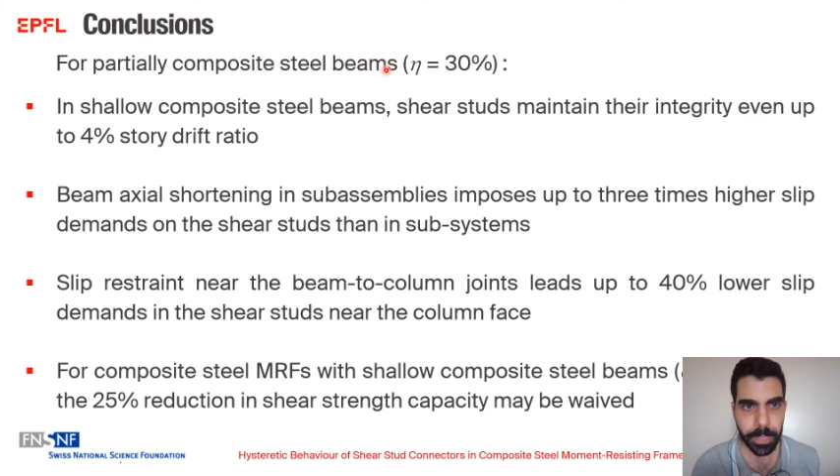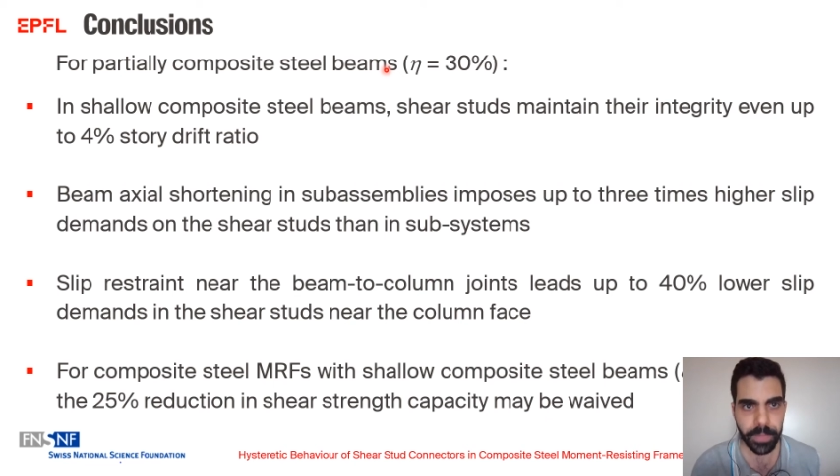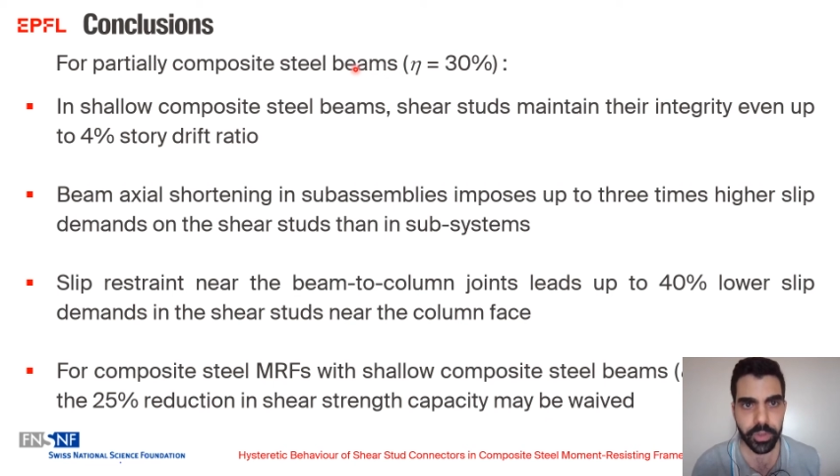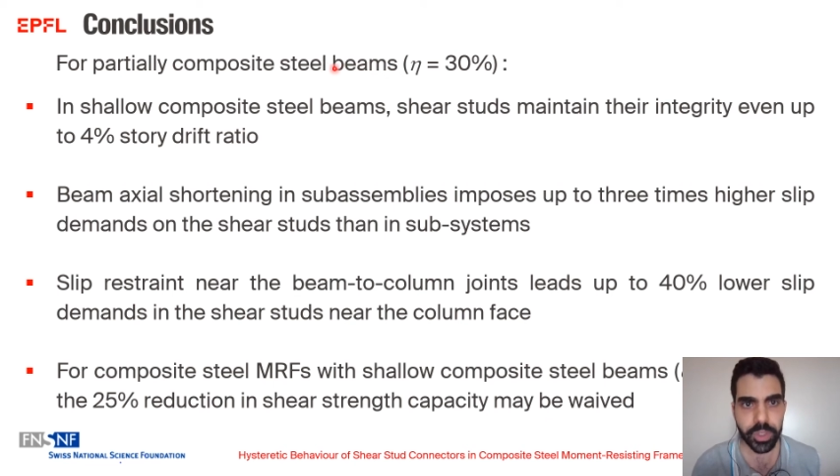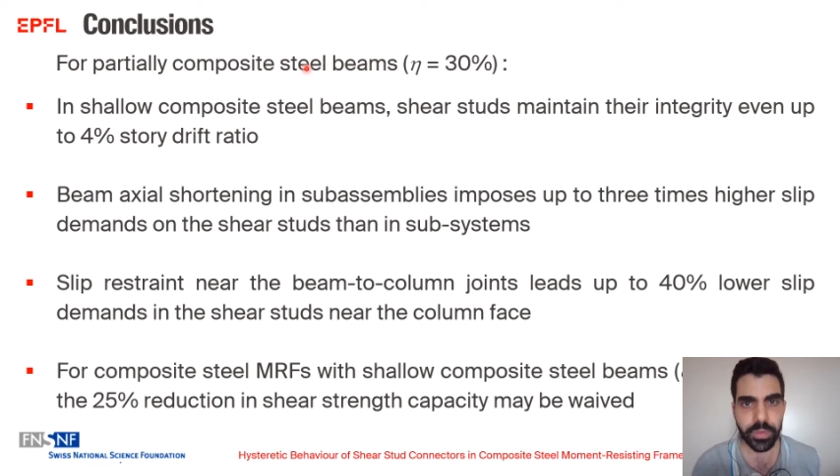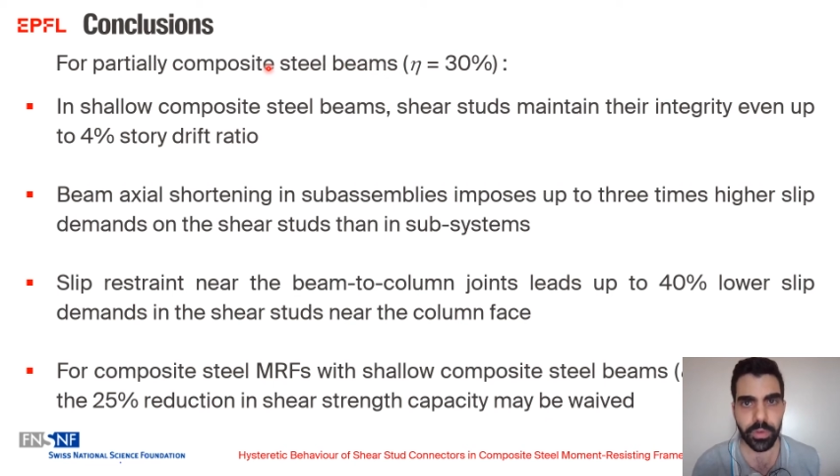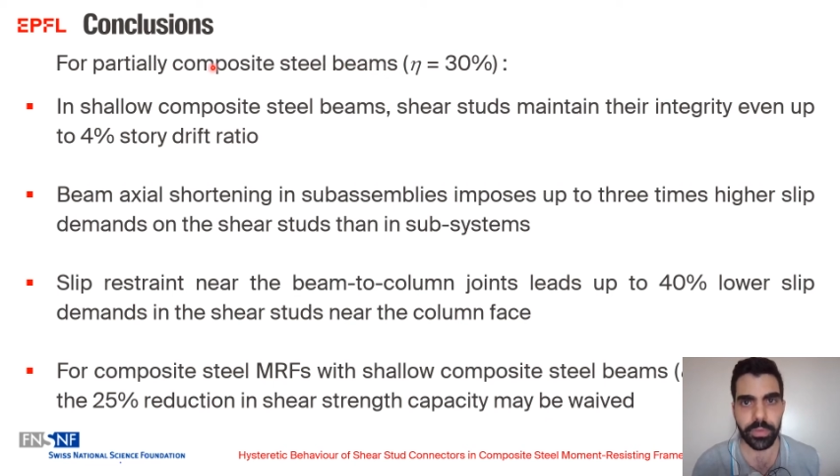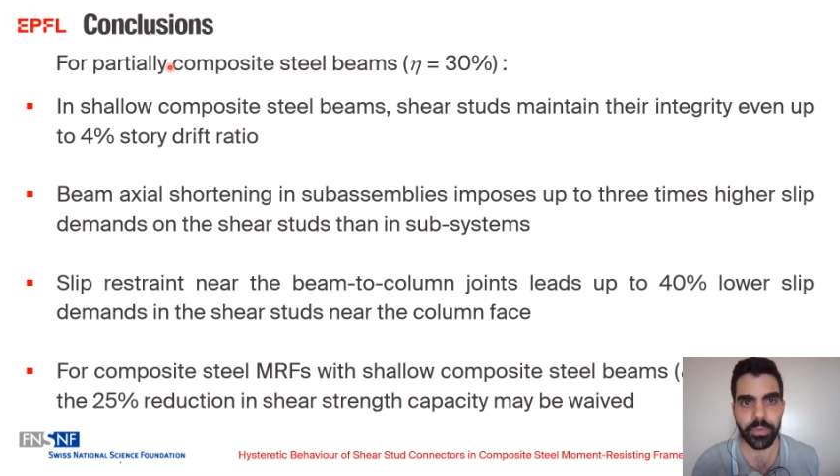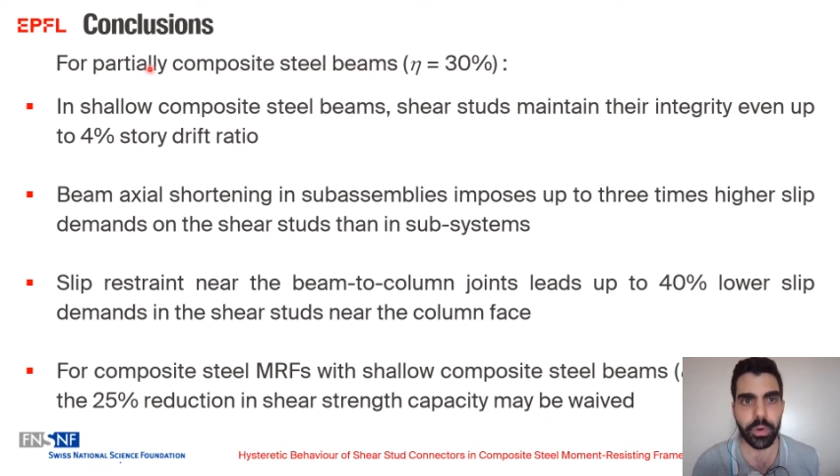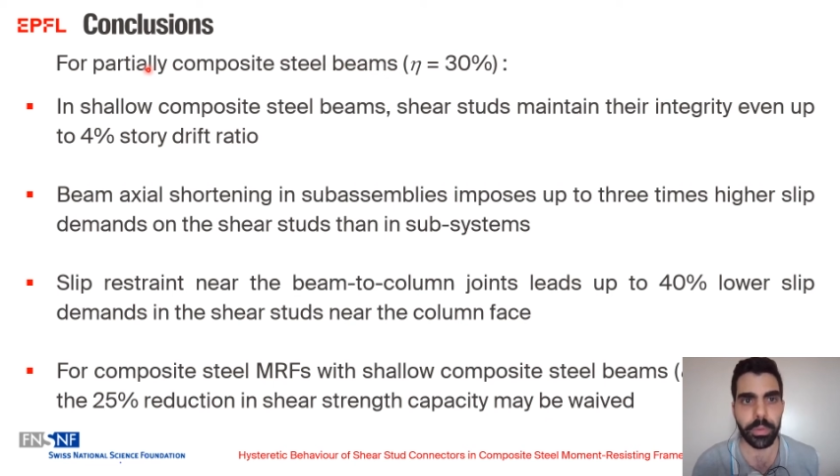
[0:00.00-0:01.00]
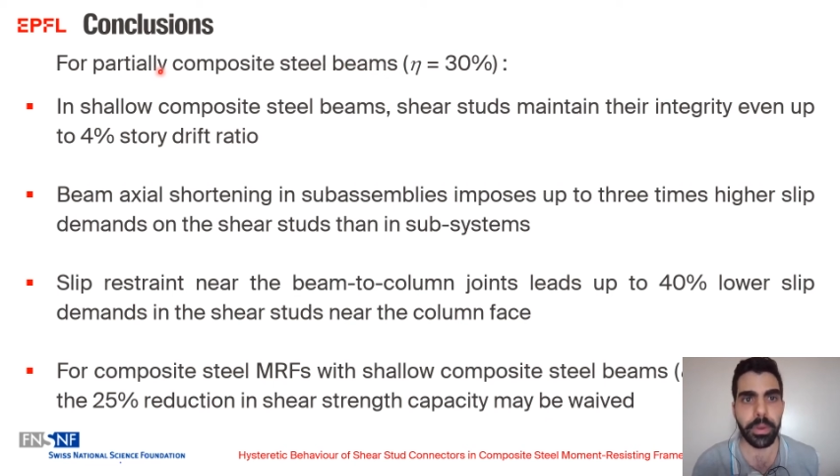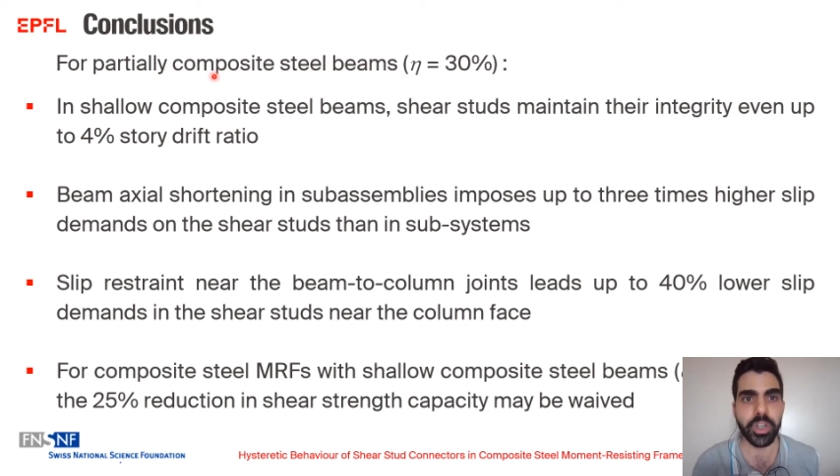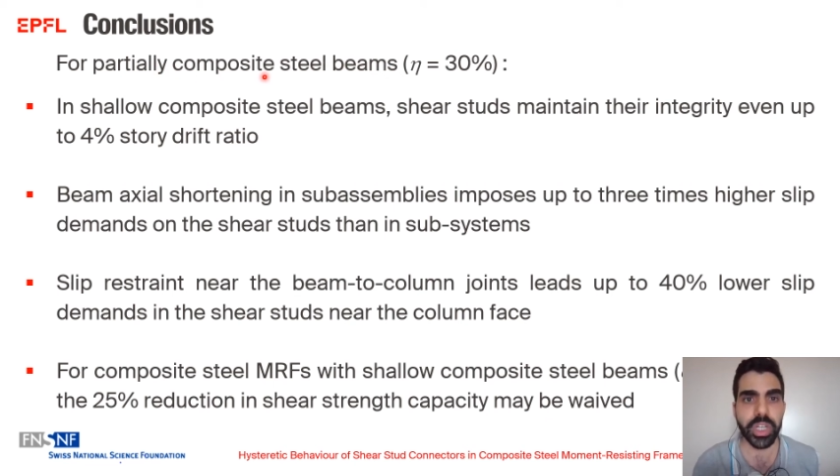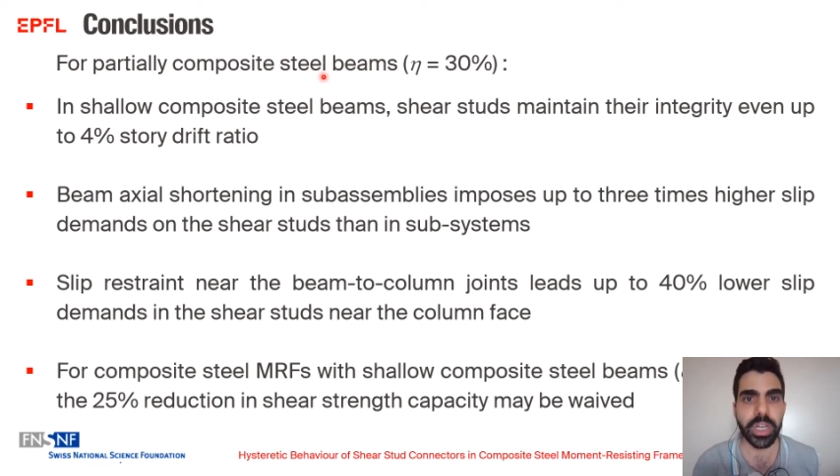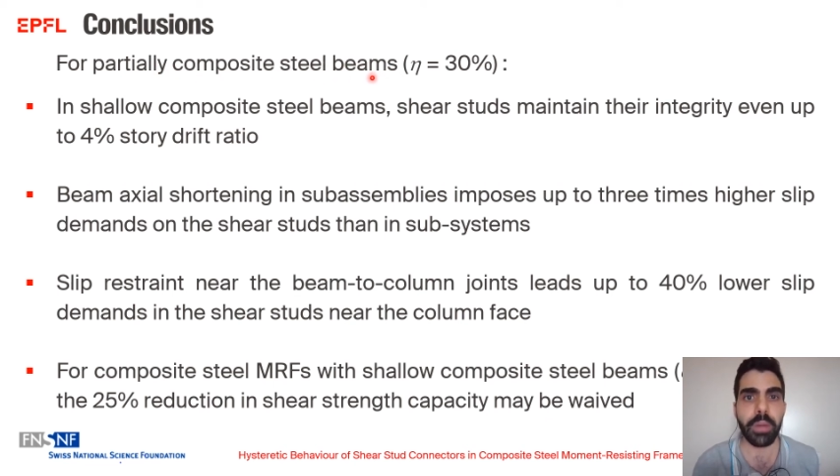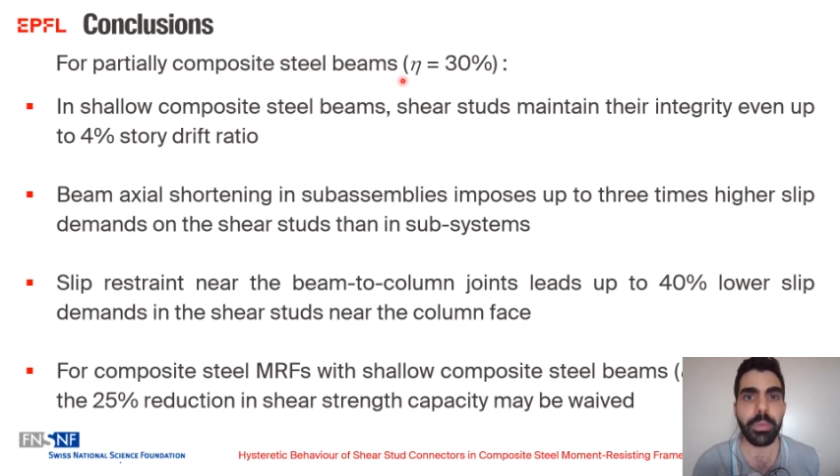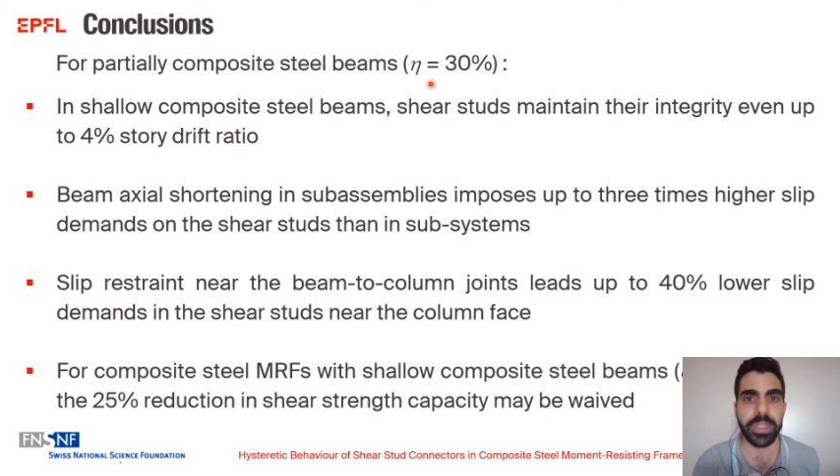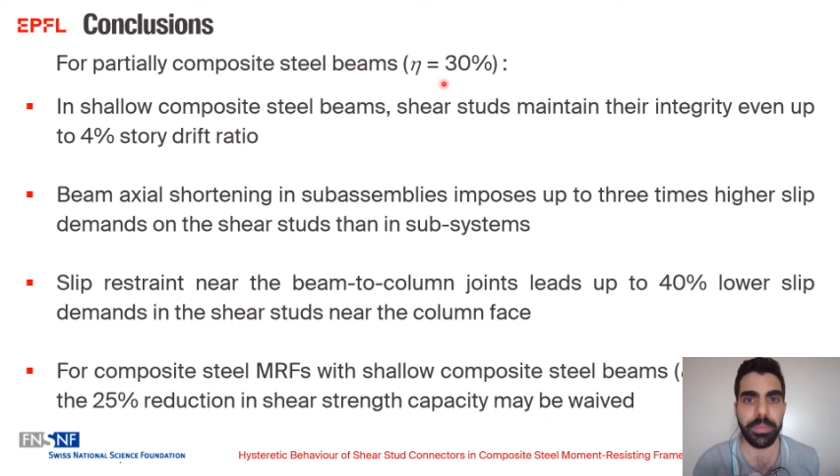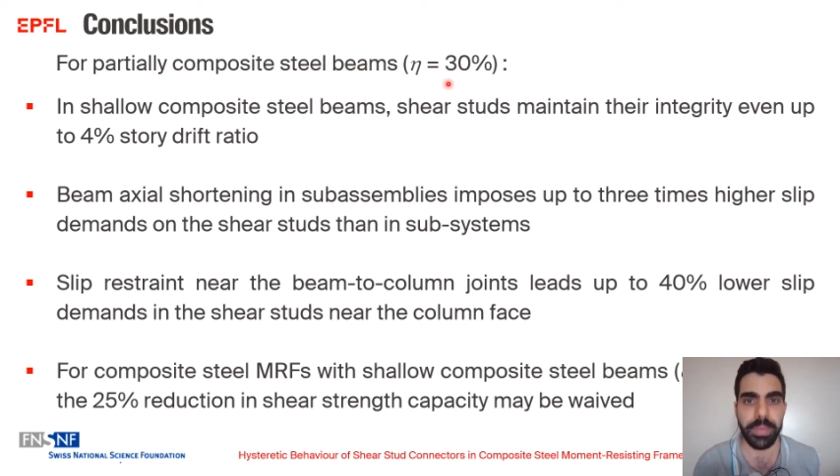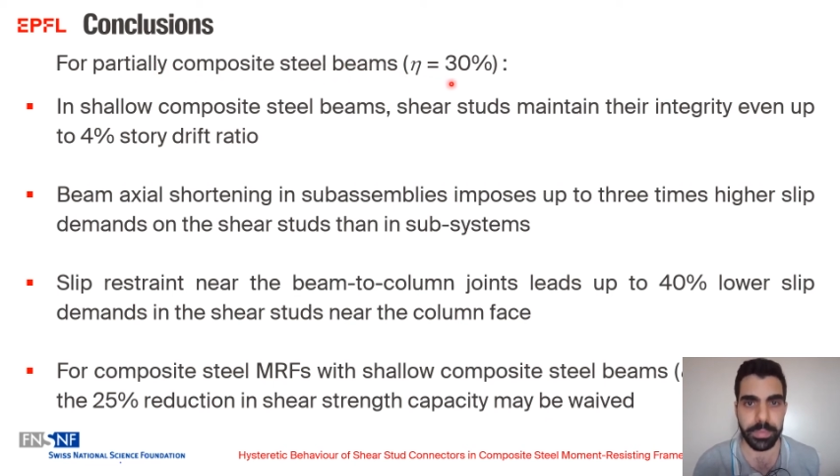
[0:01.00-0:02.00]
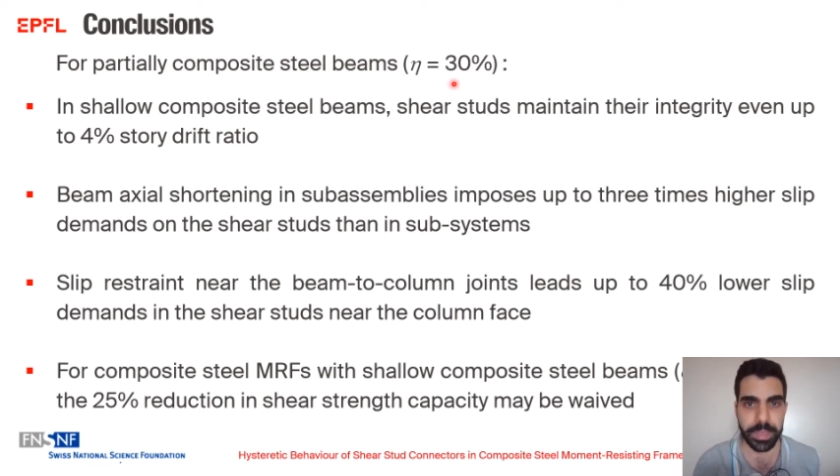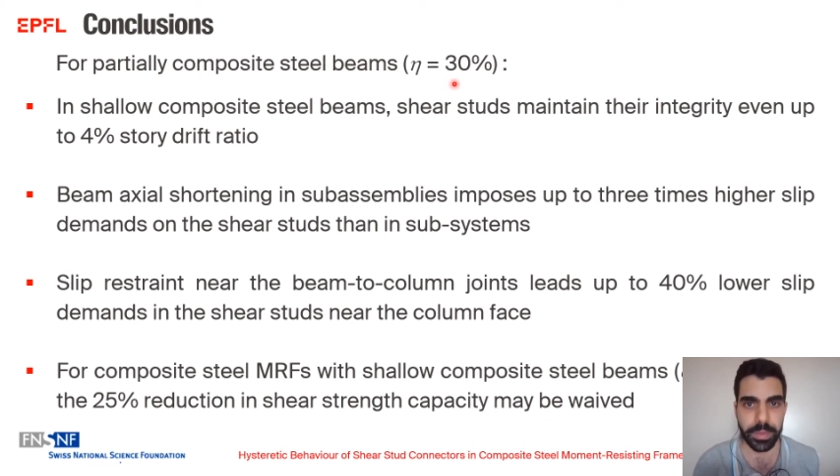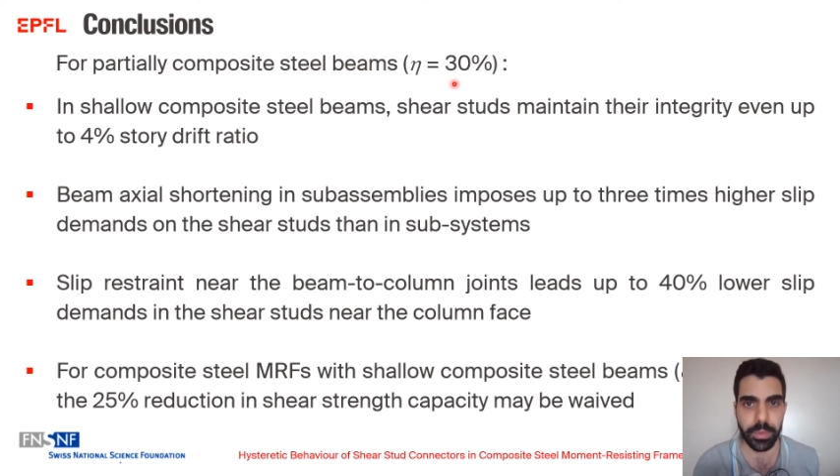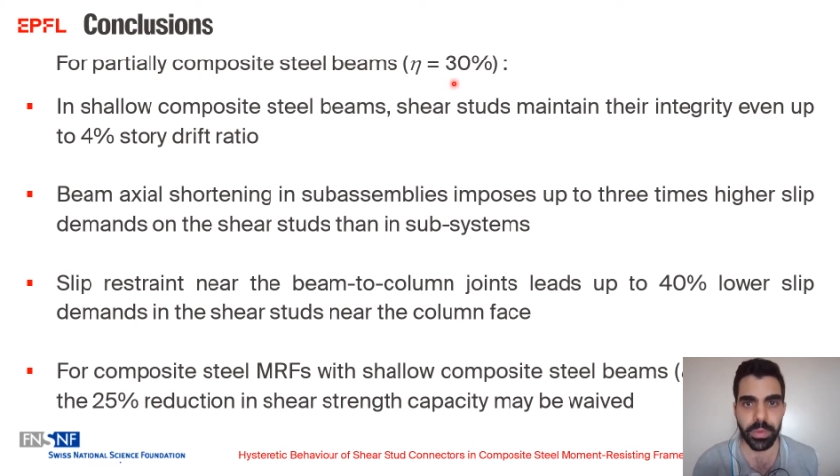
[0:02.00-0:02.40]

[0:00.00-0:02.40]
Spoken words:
First of all, for partially composite beams